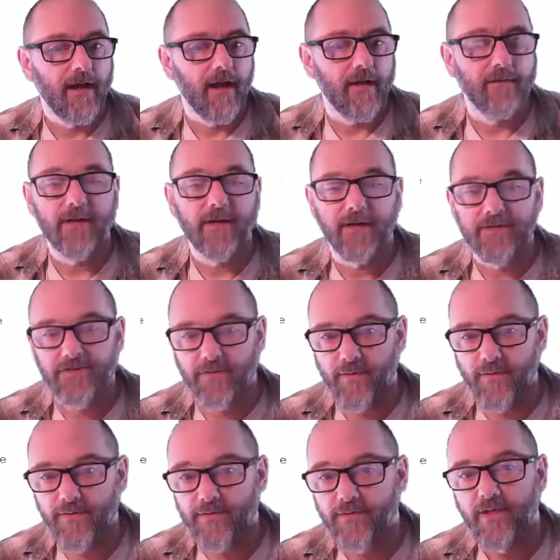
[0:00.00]
of
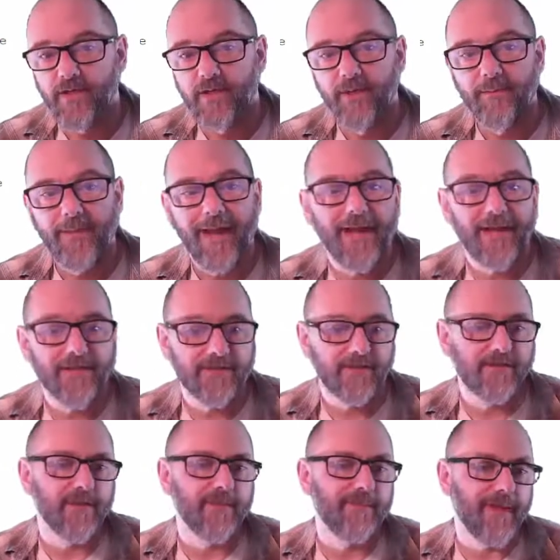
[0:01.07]
customers
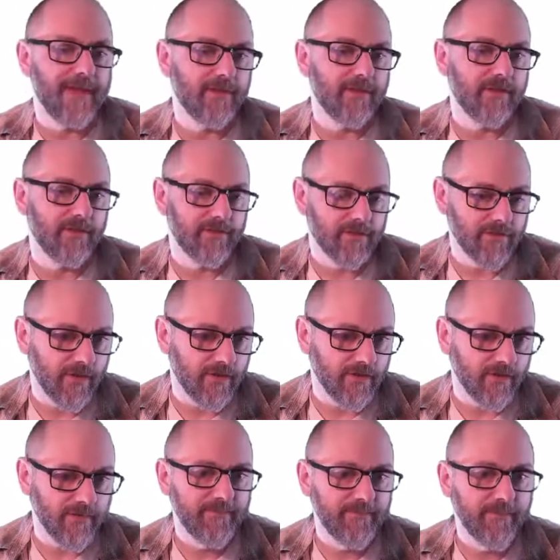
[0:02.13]
passed to the bank
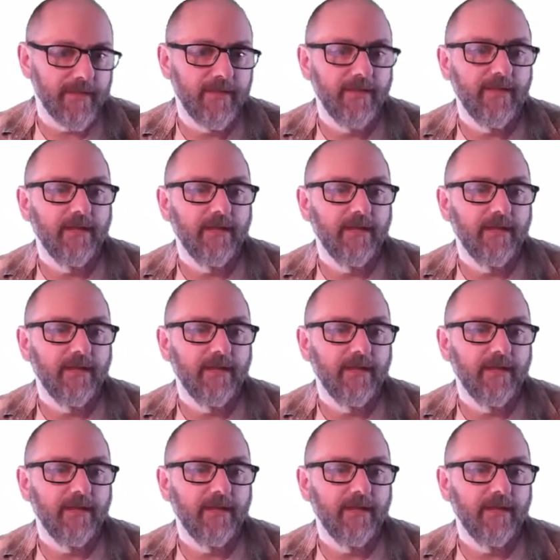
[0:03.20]
constructor,